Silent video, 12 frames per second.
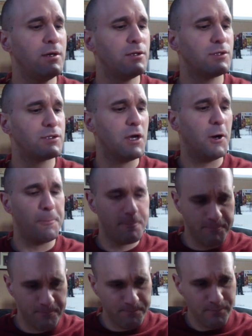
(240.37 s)
So
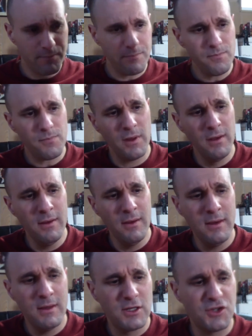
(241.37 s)

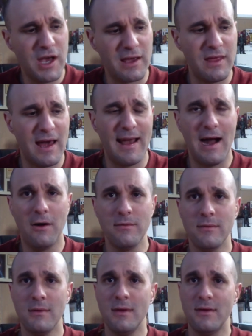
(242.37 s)
check that out.
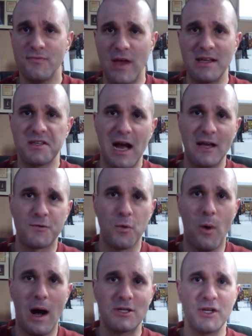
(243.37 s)
Thanks, guys, for
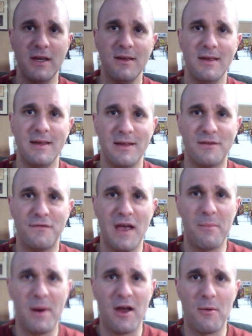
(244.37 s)
watching. It's
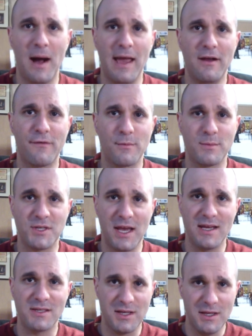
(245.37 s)
Vampire Mike from
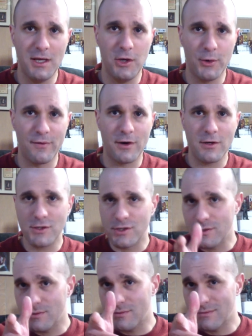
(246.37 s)
Sega CD
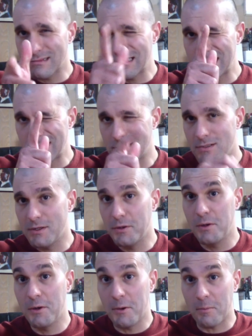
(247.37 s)
Universe.
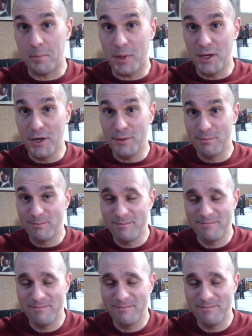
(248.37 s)
Be good.